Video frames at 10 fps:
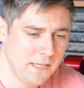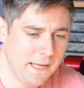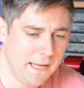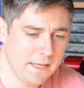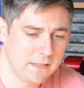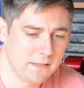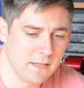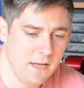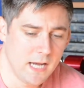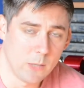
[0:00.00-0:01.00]
And
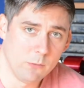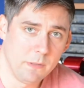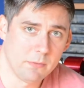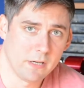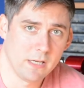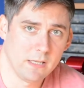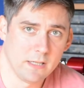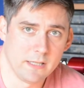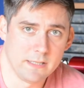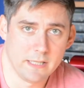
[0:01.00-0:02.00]
I won't be bringing
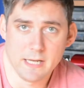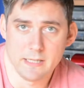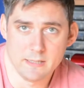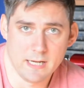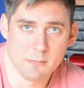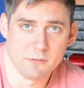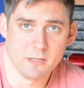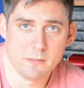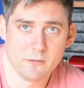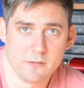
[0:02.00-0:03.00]
a dedicated camera.
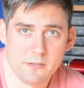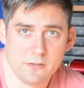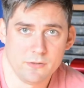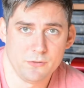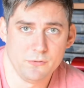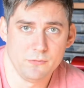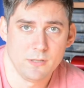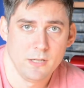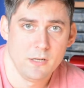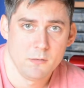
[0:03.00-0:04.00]
I'm going to
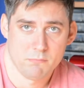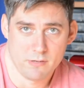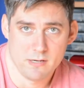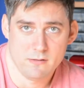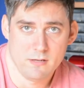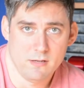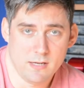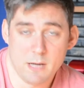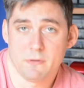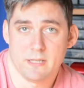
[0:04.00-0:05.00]
bring the
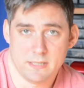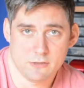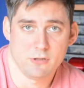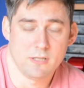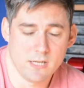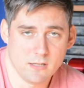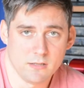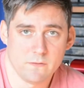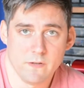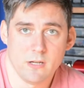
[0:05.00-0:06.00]
camera that's actually taking
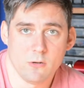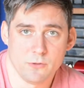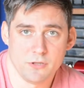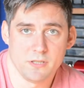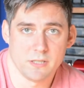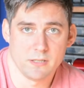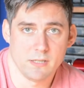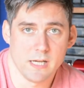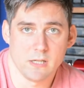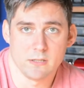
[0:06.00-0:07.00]
this video, which is a
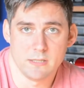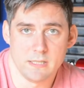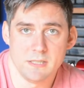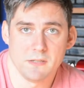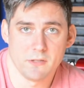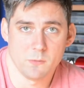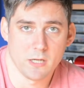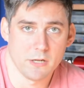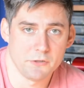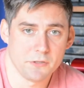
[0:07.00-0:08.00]
Nikon
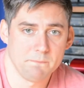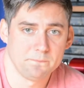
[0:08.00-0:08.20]
D7100.